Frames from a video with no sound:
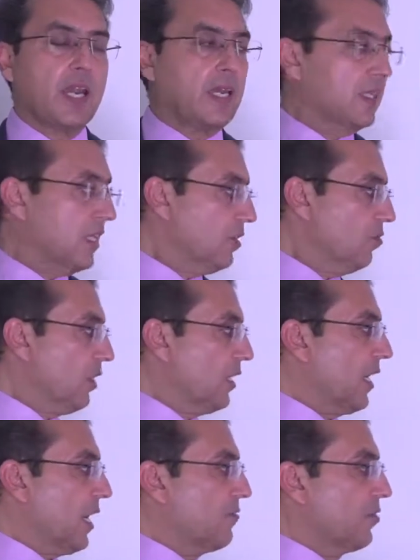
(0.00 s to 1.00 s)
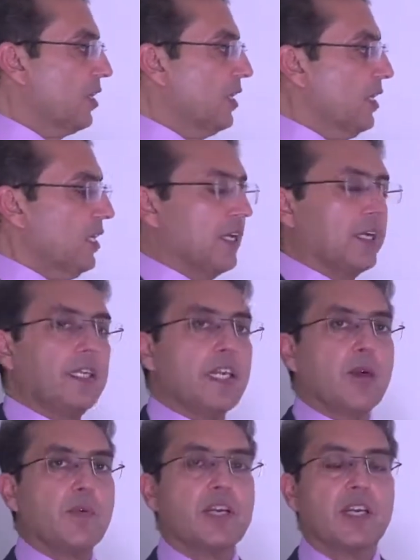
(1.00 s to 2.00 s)
And then you can have
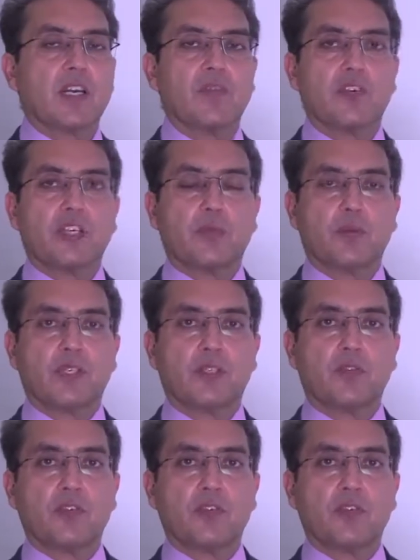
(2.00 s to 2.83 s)
rehabilitative treatment.